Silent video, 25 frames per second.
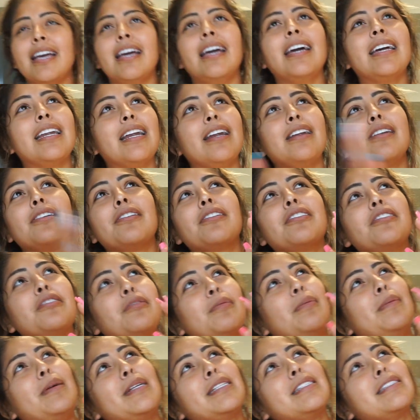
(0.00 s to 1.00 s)
And I know you
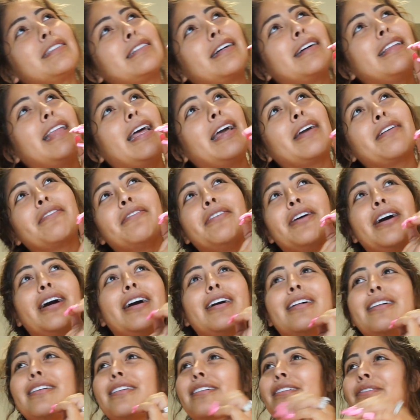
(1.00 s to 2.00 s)
bitches are like,
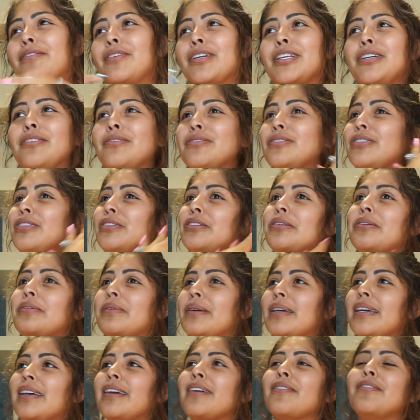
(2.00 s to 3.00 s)
well, what are you
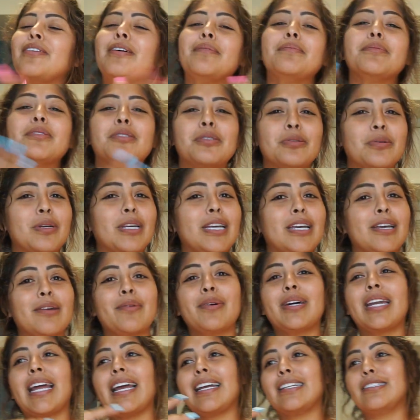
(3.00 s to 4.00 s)
doing? I'm doing
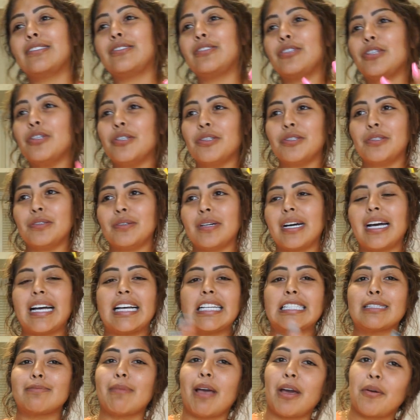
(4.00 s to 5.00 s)
what I do
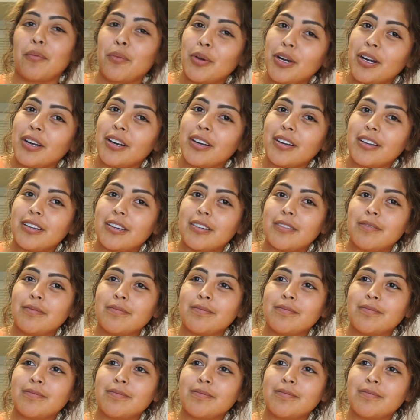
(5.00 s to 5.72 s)
as my work.